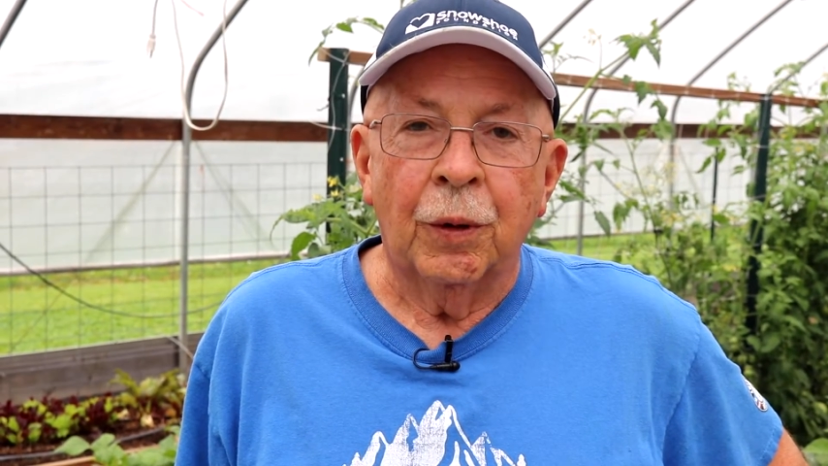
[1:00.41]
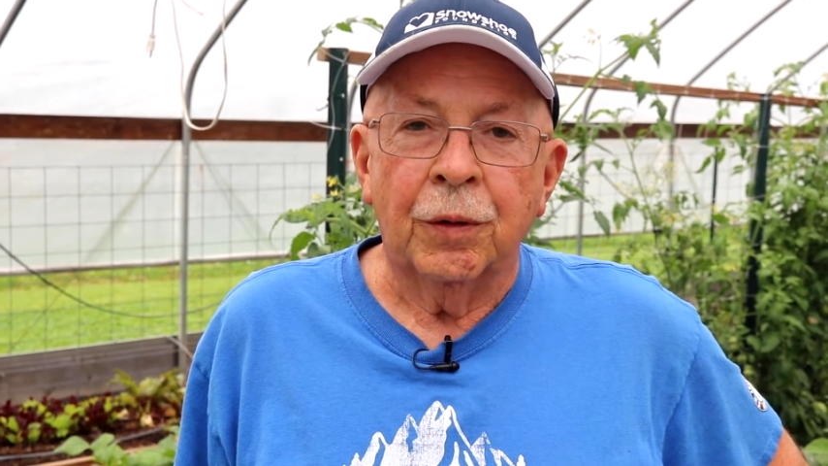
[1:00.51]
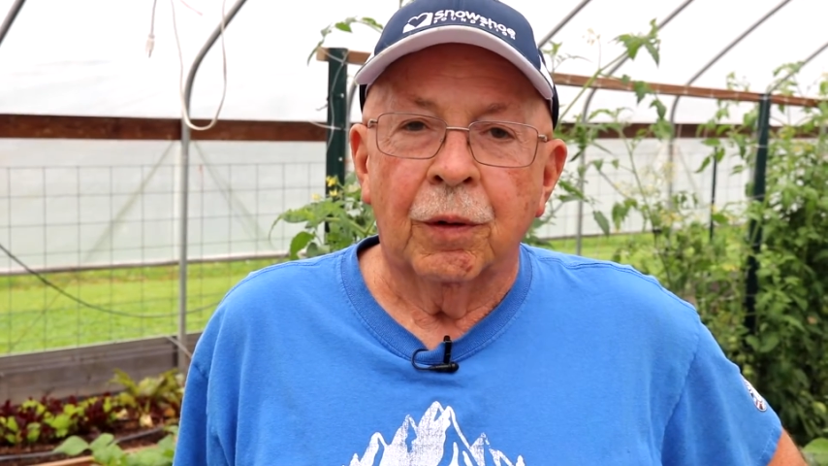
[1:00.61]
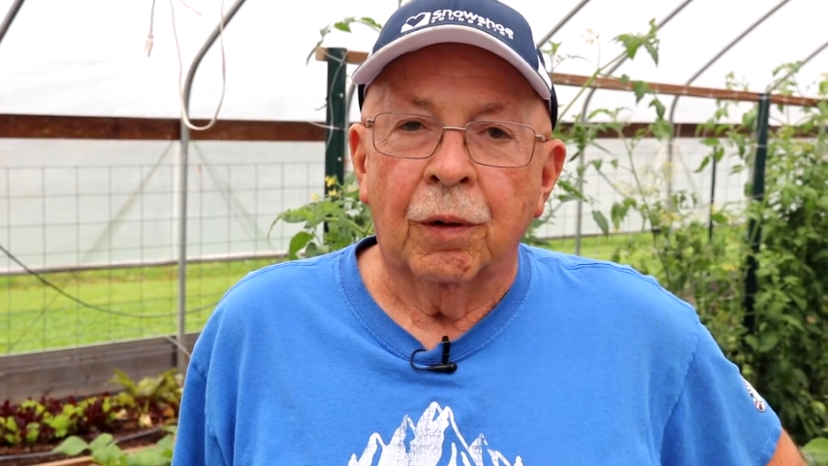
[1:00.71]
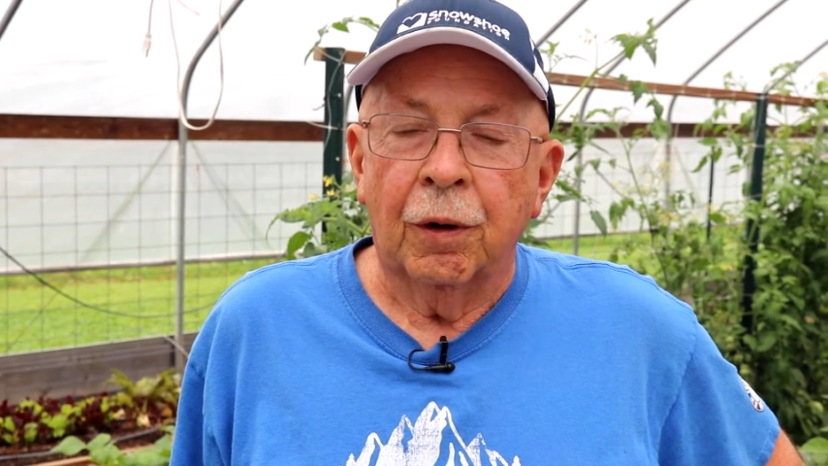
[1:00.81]

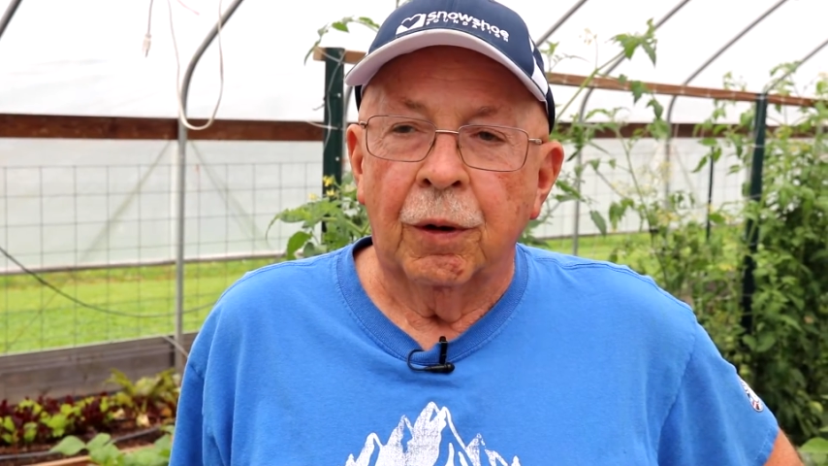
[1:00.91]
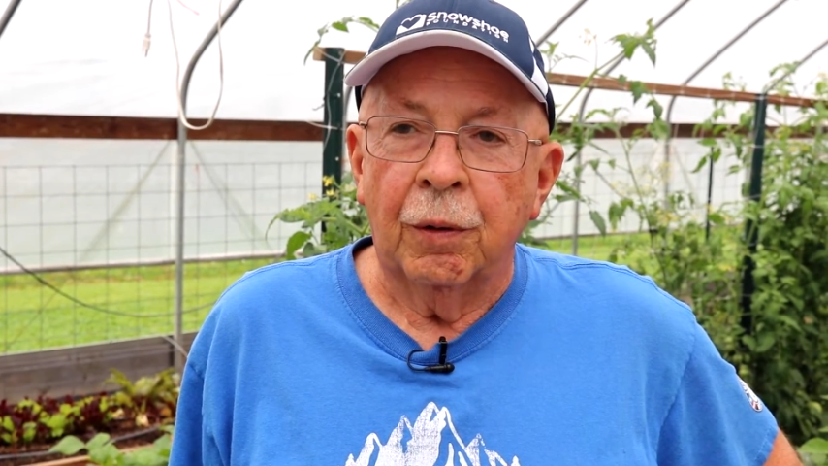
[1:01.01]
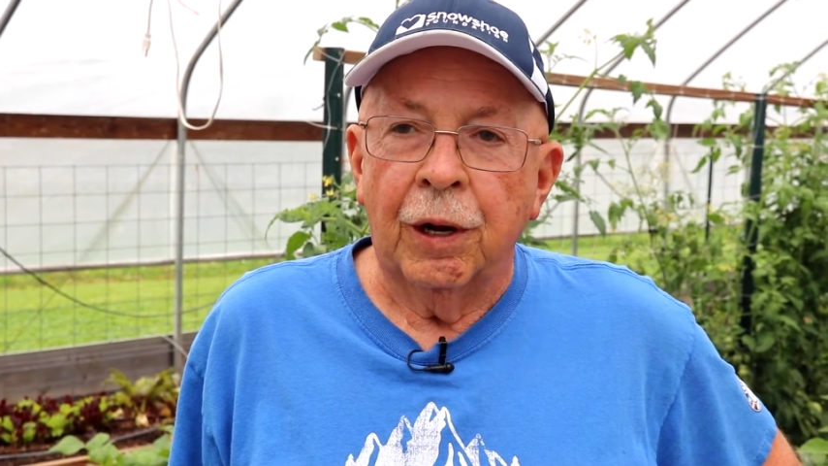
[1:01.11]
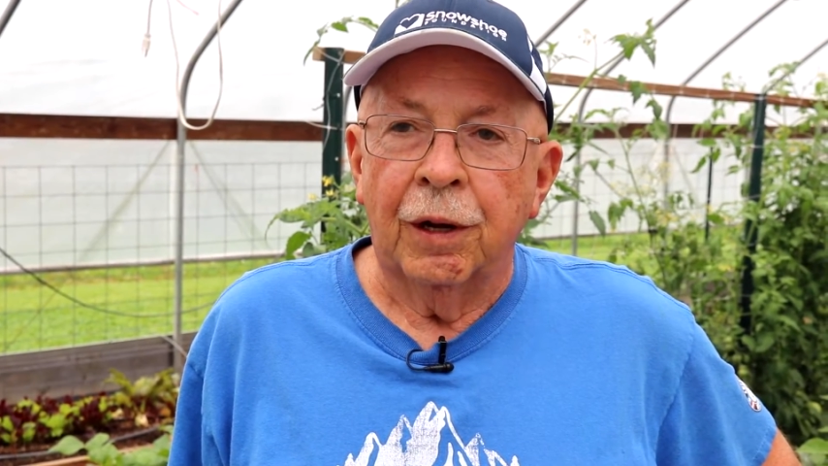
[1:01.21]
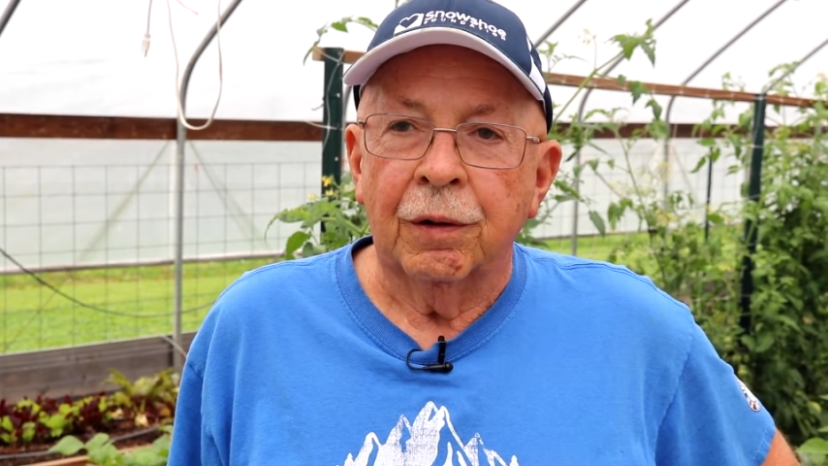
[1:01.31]
what to grow
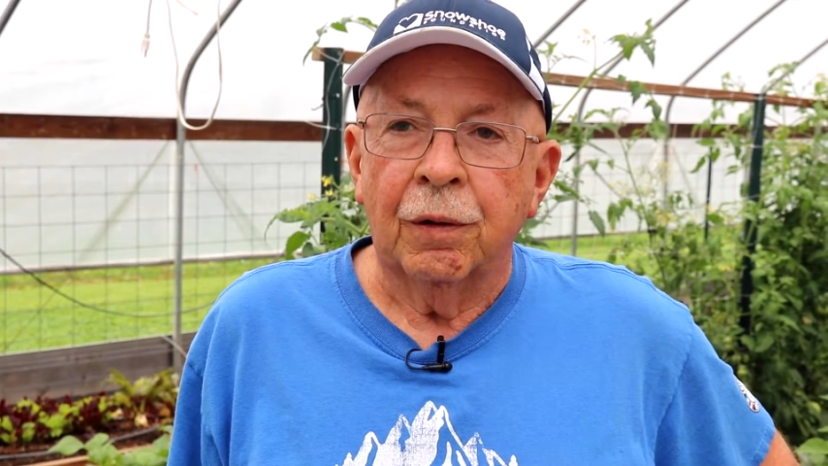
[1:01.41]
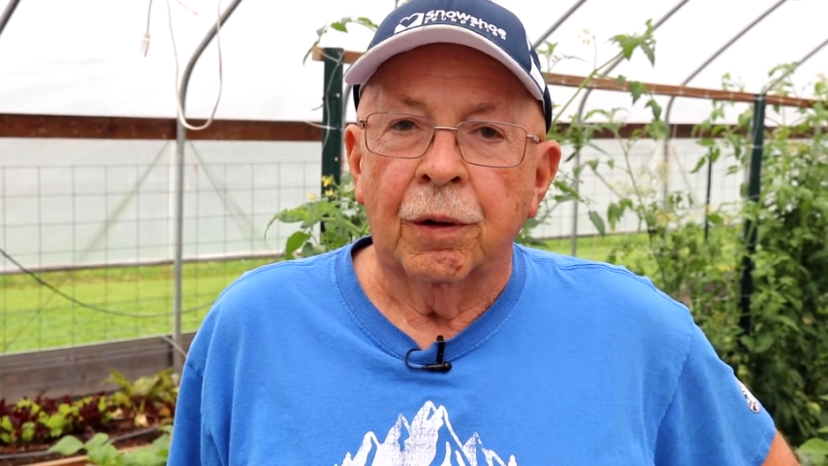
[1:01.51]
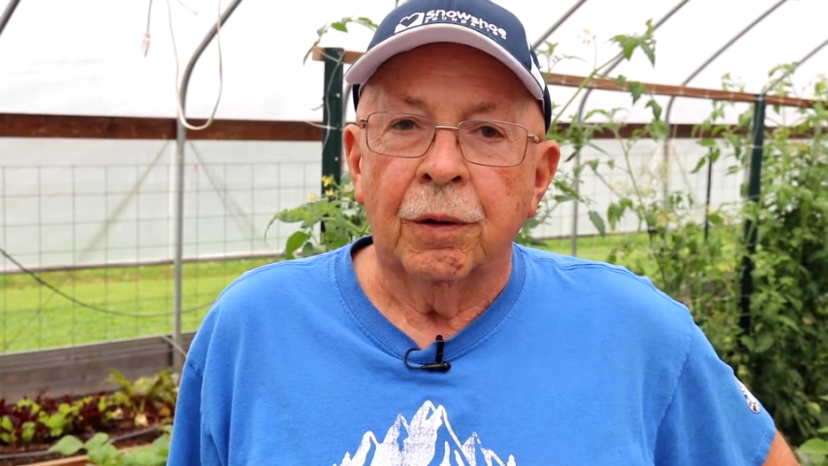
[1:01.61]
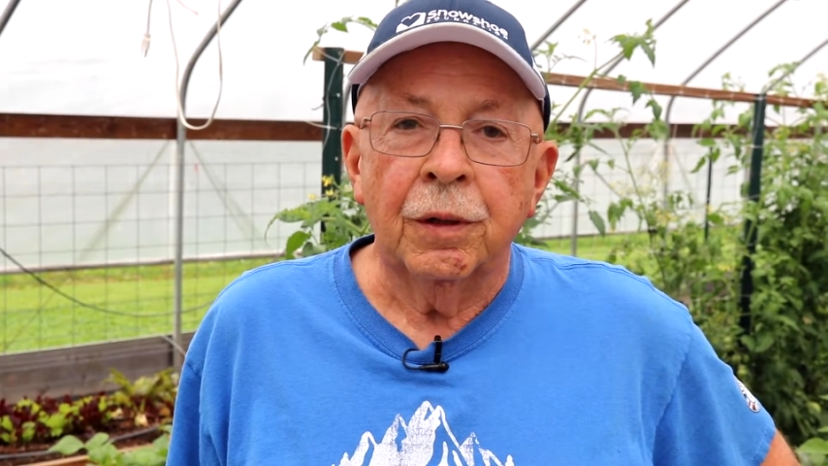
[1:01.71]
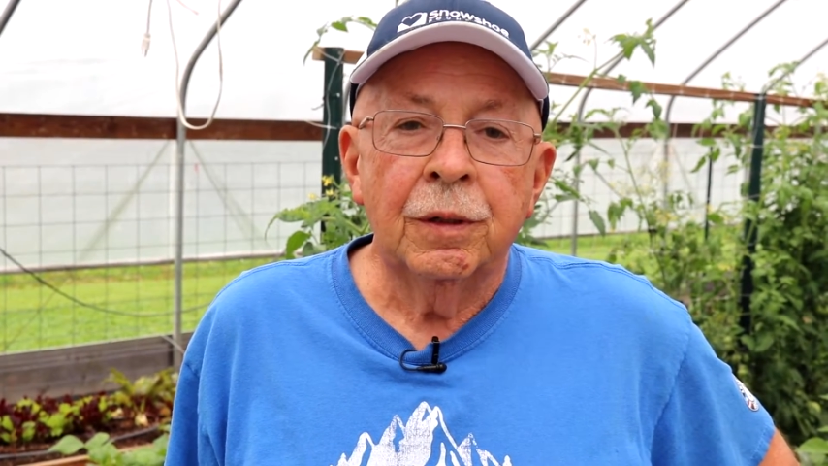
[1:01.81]
and how to
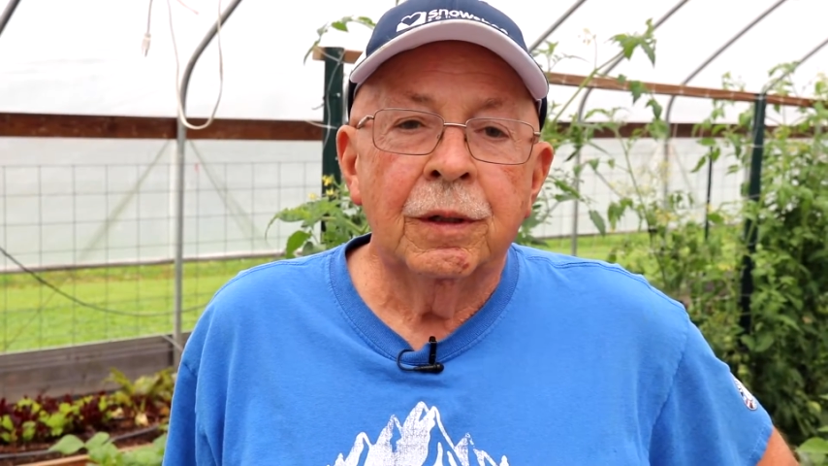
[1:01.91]
grow it.